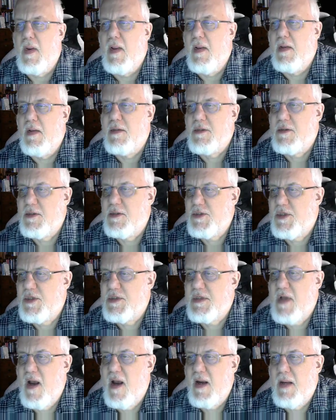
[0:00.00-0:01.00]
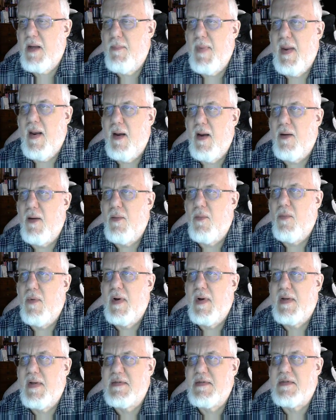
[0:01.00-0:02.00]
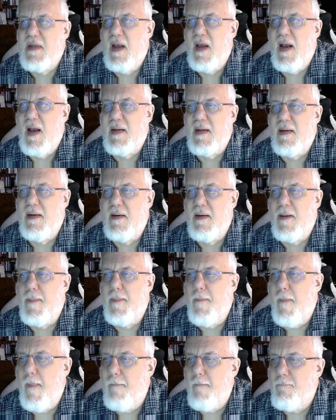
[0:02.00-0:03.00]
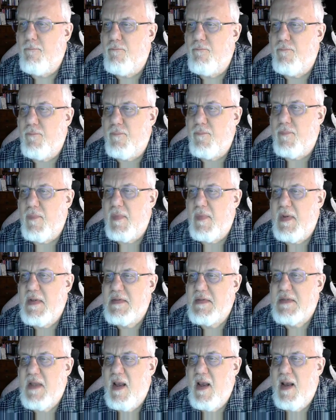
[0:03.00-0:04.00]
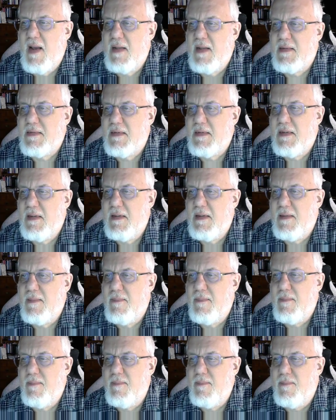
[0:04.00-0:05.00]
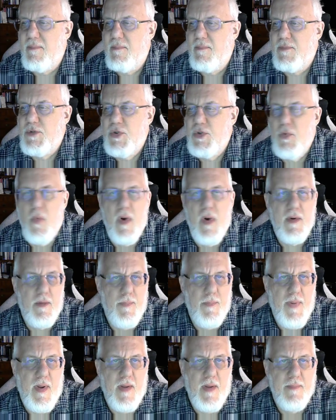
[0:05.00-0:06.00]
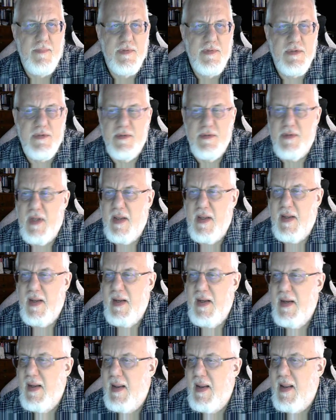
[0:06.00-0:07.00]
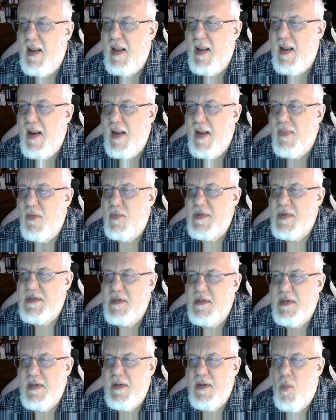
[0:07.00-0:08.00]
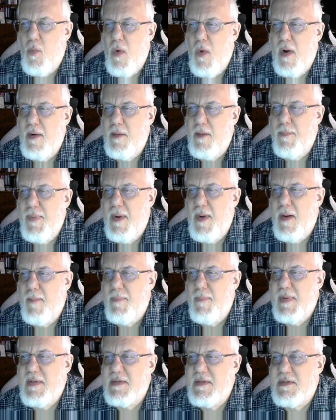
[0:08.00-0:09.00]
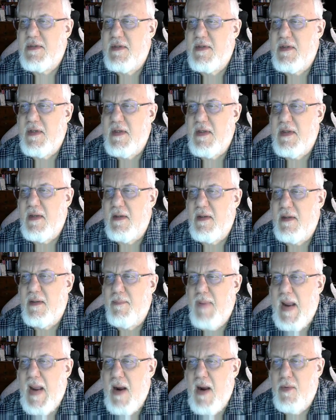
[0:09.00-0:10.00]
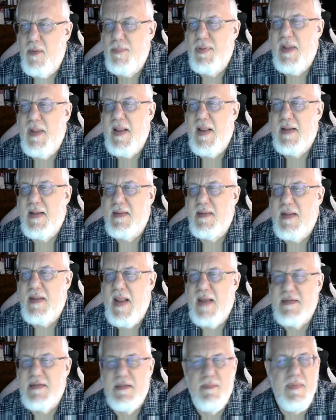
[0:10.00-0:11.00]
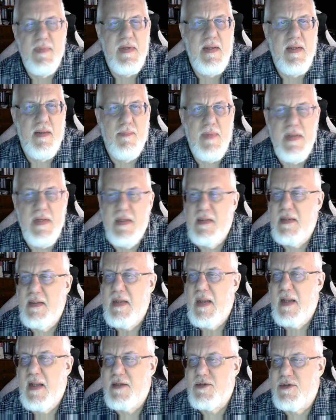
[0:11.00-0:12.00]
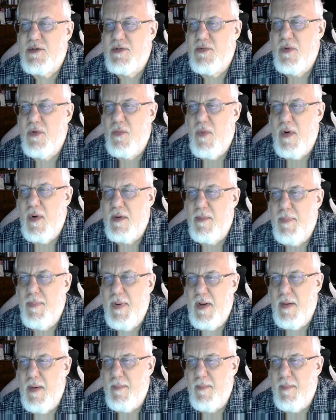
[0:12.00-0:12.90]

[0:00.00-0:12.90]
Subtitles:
Let's just talk about what he's got here. He's got two water pumps, okay? And the reason you need a water pump is the power plant has to be immediately next to a water pump.